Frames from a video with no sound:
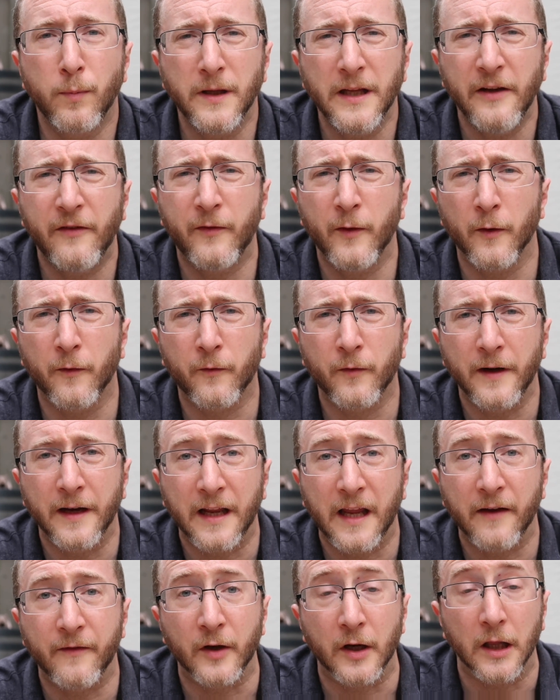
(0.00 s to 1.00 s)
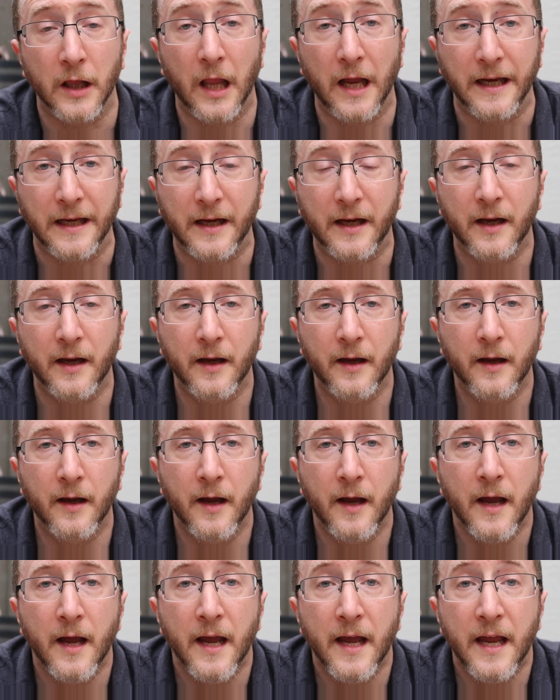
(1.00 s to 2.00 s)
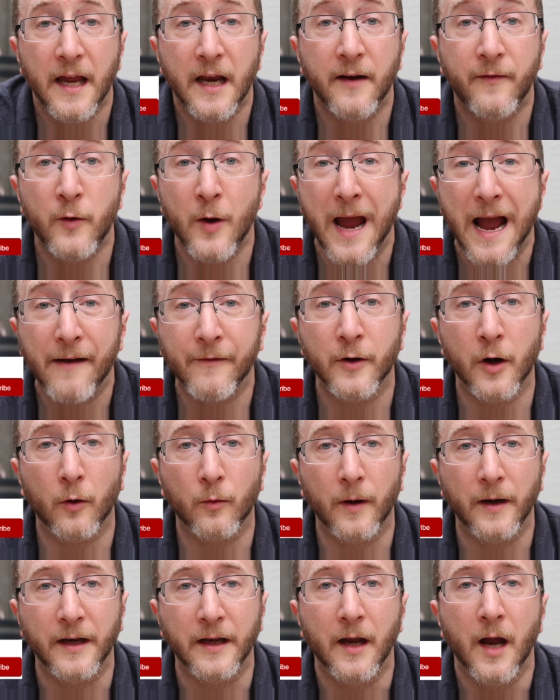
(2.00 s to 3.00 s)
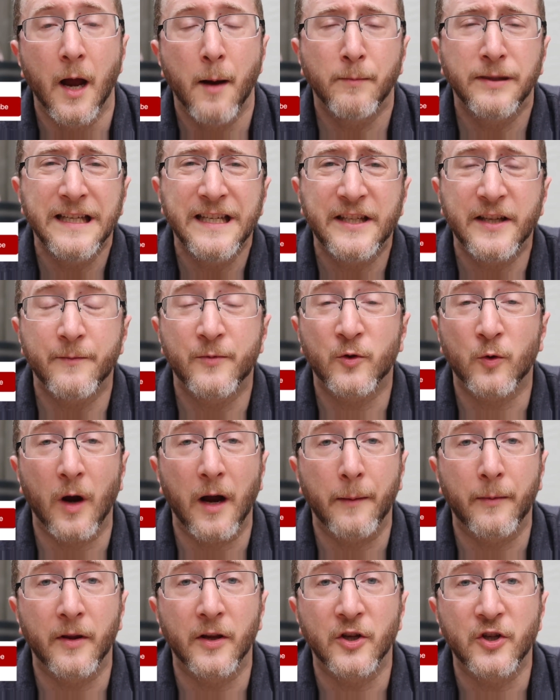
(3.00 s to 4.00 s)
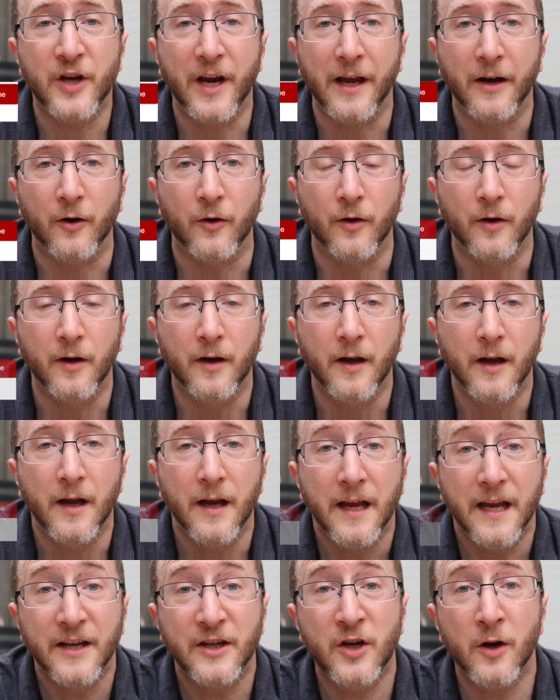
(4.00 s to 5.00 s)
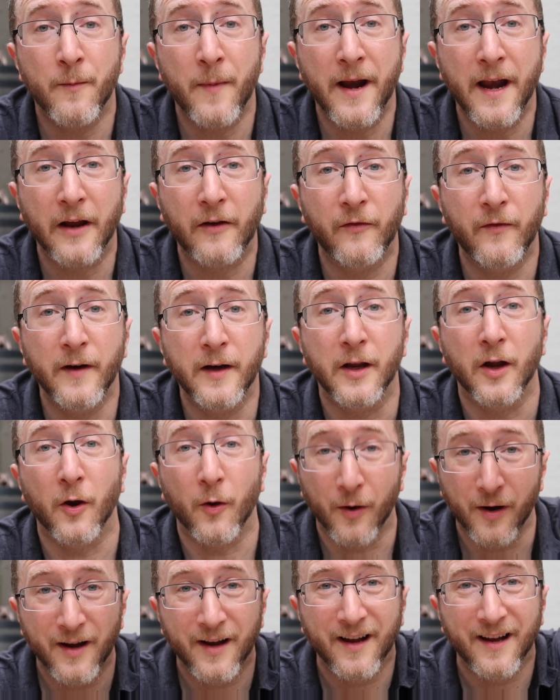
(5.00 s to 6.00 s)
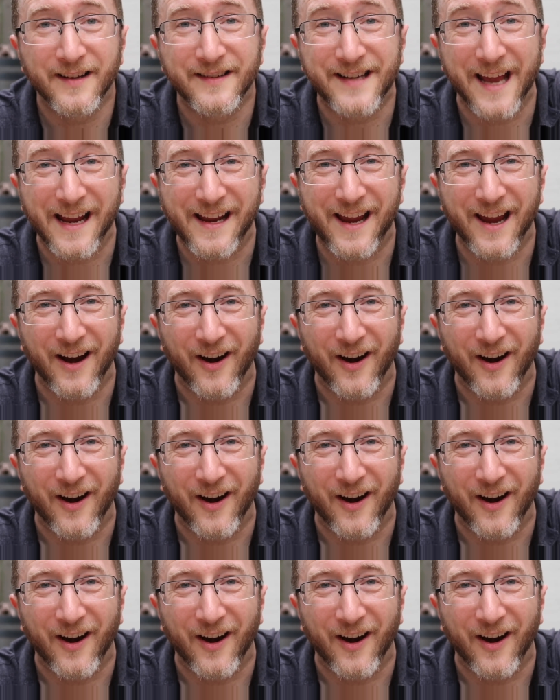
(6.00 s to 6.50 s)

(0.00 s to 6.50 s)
please feel free to give it a like. And if you haven't already, please subscribe to the channel. Until my next video, take